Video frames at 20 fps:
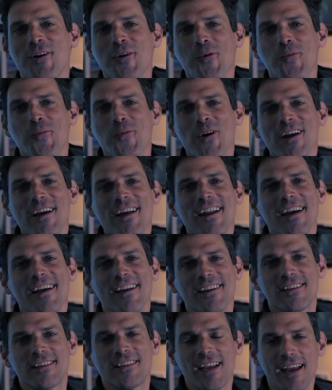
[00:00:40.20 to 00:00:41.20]
We're going
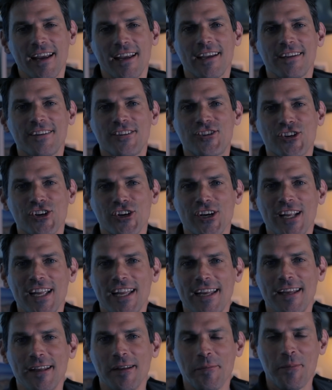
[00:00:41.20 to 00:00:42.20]
to take a
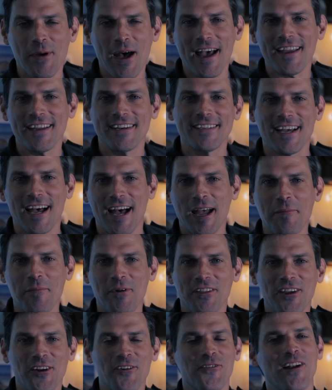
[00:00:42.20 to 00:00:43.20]
journey back in time
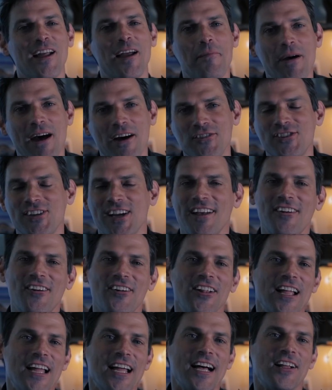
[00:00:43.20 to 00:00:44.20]
on the Overland Bound
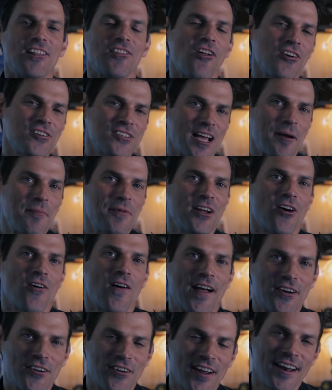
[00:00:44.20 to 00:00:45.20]
channel. A long time ago,
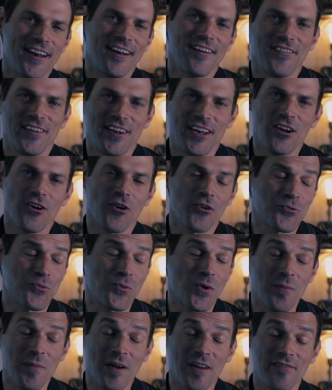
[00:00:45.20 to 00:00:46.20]
I created a video. It was
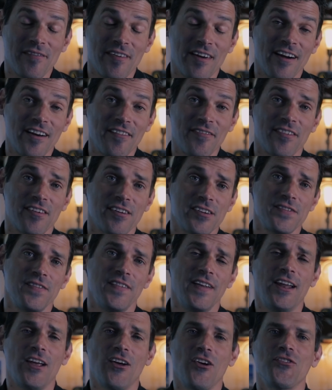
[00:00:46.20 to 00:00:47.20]
one of my very first
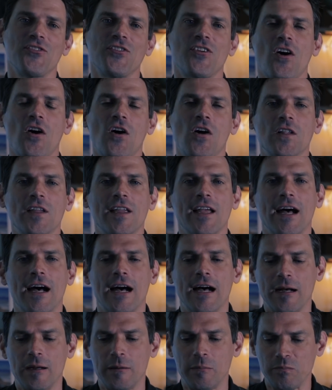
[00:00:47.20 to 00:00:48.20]
videos called
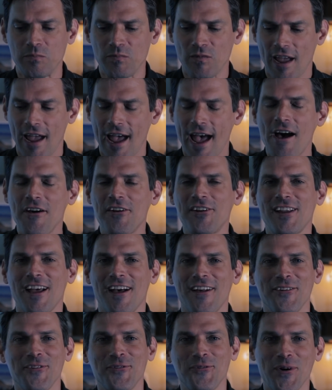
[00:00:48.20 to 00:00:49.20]
Out of
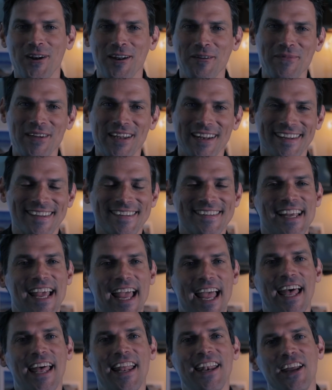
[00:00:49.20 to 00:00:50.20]
Town in 20 Minutes.
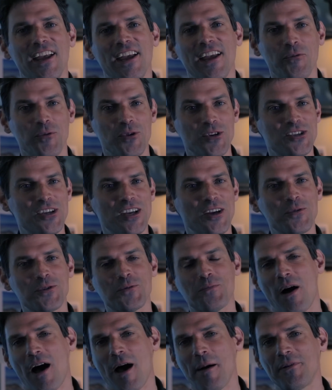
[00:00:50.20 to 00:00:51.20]
And it was
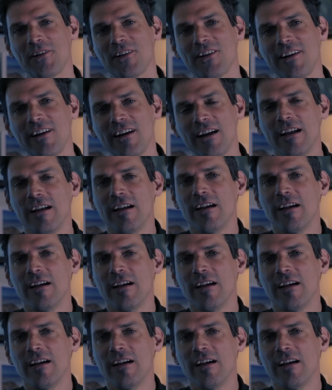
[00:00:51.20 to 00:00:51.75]
popular.